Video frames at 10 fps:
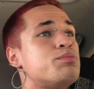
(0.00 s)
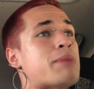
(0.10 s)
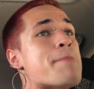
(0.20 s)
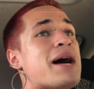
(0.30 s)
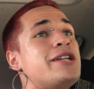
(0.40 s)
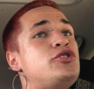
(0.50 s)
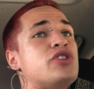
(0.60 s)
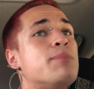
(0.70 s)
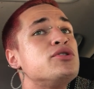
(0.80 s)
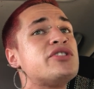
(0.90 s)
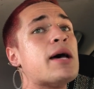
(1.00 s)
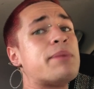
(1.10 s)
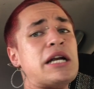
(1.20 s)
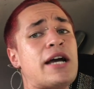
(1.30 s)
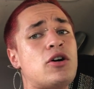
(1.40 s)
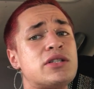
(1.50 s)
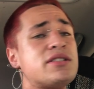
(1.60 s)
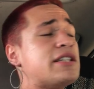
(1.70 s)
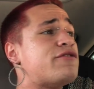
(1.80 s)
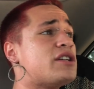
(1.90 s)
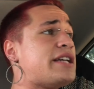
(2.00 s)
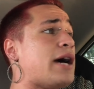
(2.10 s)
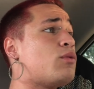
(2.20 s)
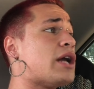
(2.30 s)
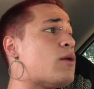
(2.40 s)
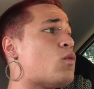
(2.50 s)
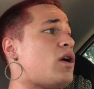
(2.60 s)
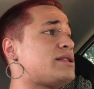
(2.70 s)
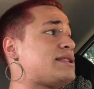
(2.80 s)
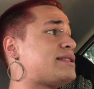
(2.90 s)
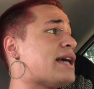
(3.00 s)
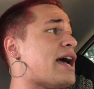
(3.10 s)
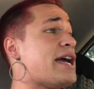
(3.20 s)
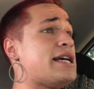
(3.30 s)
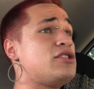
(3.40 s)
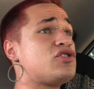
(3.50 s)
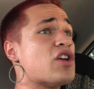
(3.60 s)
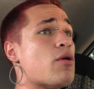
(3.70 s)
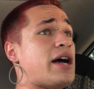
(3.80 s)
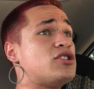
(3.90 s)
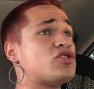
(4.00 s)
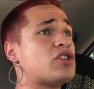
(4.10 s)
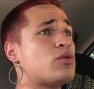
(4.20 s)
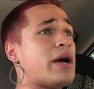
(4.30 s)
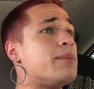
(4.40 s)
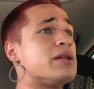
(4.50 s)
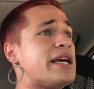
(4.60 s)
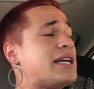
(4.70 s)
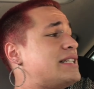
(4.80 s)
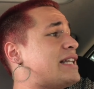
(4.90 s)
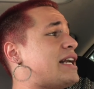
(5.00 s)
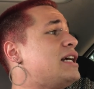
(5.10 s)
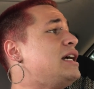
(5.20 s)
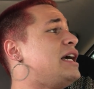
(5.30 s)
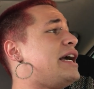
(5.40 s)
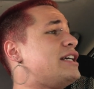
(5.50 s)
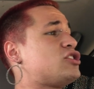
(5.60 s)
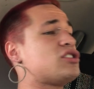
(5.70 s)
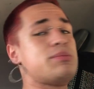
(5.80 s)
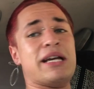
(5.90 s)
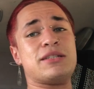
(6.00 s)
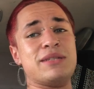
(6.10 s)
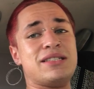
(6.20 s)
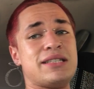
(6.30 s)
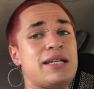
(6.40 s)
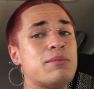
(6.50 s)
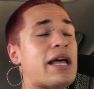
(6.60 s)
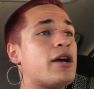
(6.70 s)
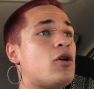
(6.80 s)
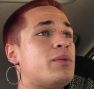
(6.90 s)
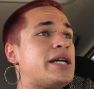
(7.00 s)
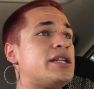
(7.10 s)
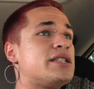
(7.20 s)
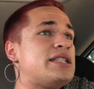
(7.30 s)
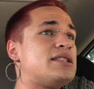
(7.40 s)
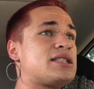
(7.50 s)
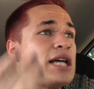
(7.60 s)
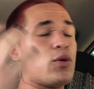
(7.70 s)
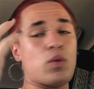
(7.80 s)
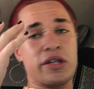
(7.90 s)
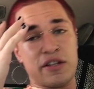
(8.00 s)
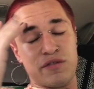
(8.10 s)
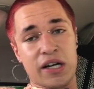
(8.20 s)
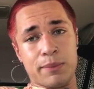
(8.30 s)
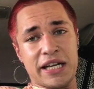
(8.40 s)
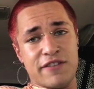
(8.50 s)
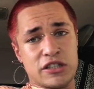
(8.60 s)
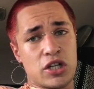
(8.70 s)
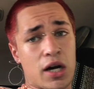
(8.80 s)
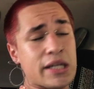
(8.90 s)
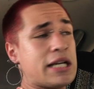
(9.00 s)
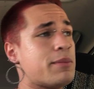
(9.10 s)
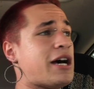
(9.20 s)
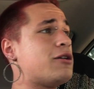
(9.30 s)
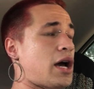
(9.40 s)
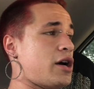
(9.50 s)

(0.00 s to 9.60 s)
My mind jumbles up, and I honestly forget what I want to say, and so I just start rambling, and then it just makes me seem like, oh my goodness, like, what the fuck am I even talking about?